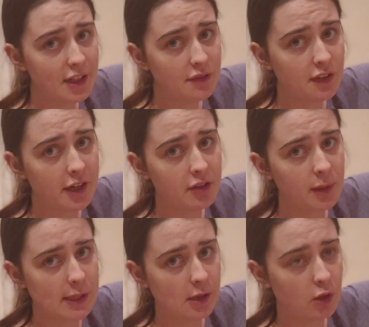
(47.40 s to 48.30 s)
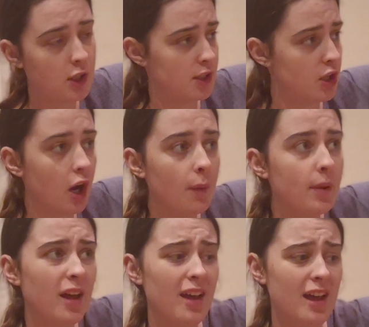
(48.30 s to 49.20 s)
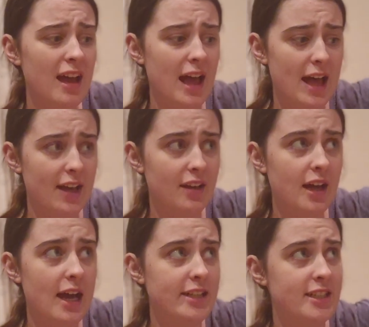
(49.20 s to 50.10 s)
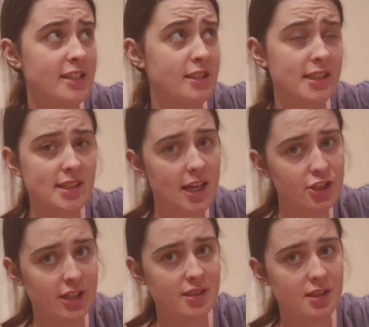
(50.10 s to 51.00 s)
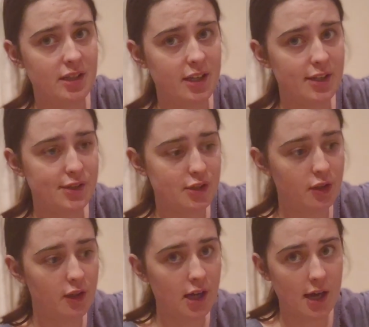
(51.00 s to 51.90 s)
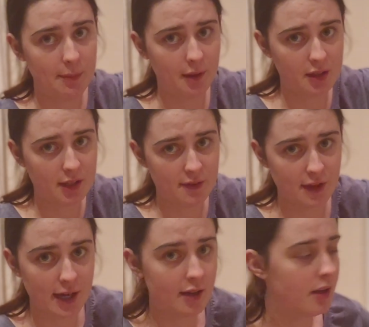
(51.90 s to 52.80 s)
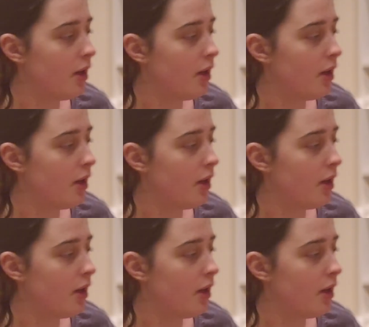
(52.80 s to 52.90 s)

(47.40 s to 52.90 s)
of like the way they look at the top, and I did this side yesterday, so I'm gonna leave that.